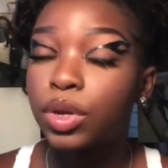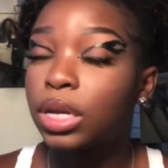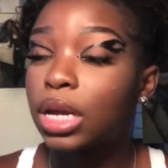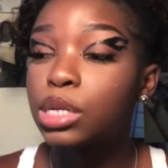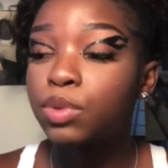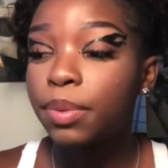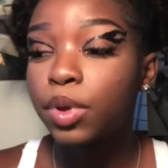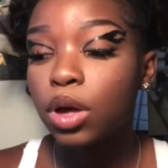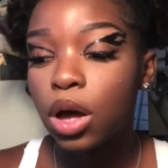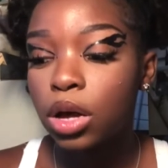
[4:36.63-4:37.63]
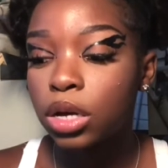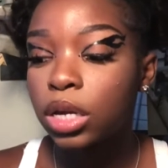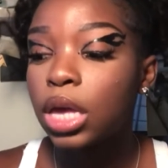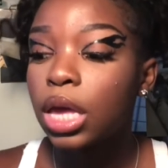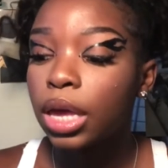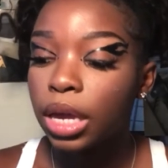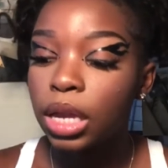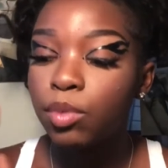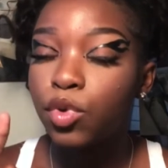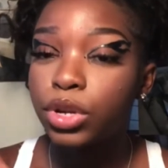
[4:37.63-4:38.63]
You cannot swipe your card
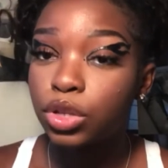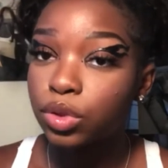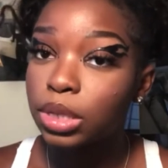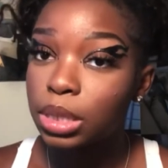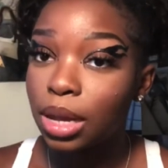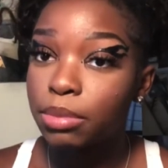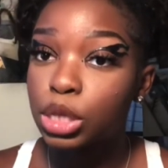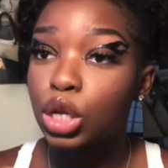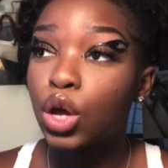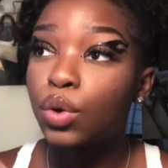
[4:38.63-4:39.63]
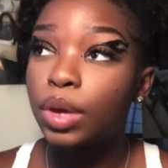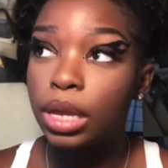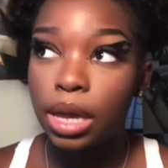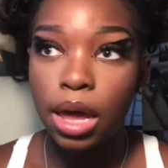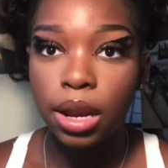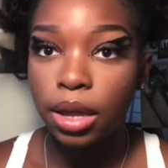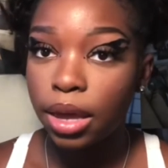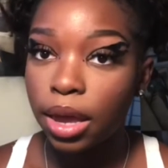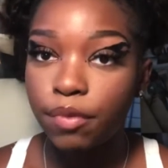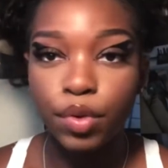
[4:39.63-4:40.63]
any more than 3 times to go in and out of the
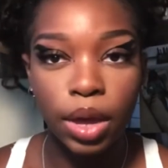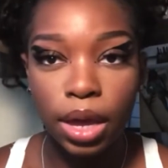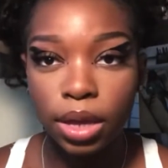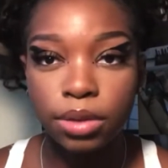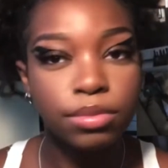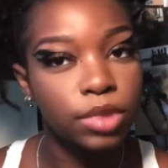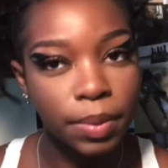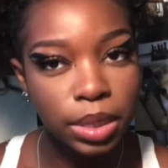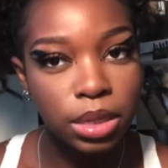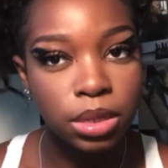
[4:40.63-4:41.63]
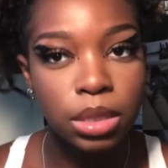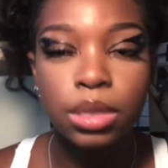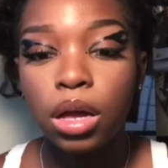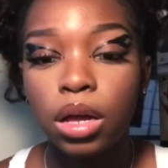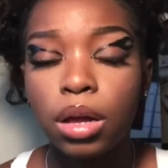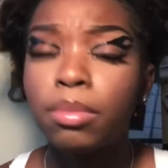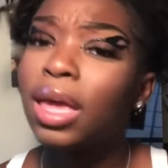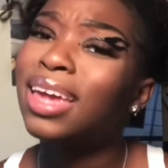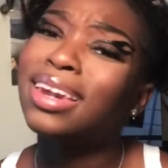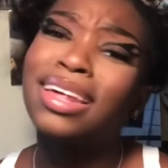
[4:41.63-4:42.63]
caf, okay? That makes sense?
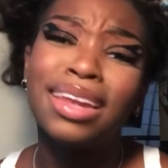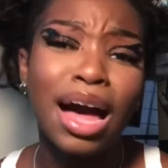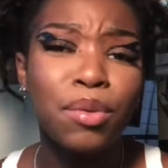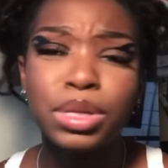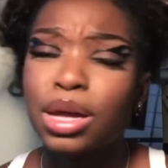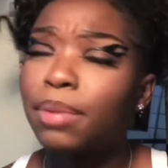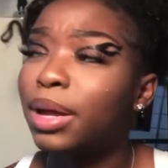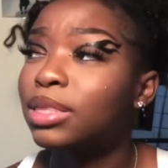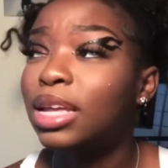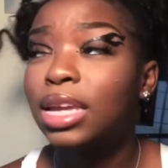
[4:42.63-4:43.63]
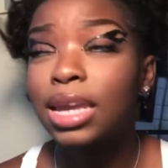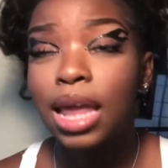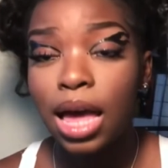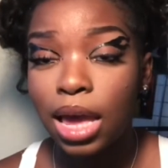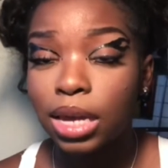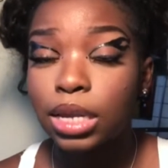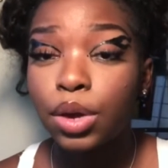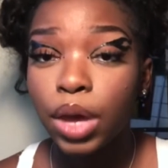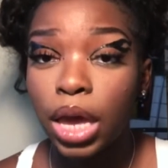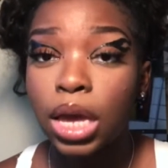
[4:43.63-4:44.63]
And I want to talk about the line,
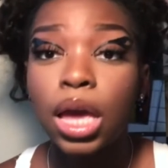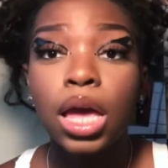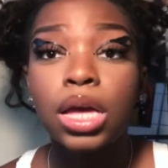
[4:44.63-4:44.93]
okay?